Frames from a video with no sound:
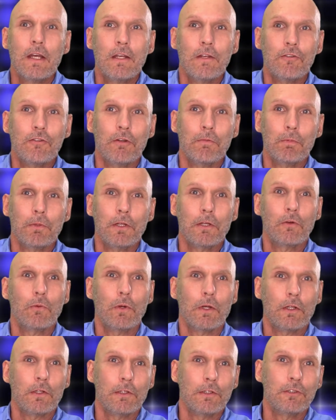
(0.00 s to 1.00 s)
You simply and
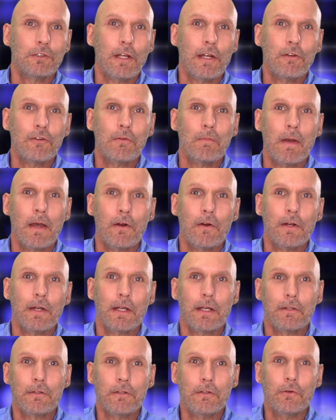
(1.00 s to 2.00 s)
quickly change the battery
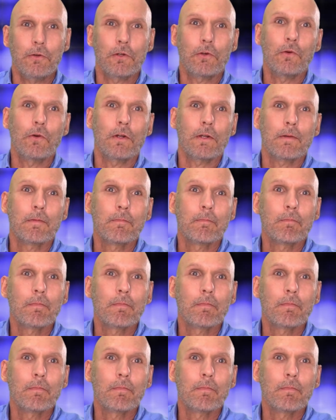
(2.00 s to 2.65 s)
and continue recording.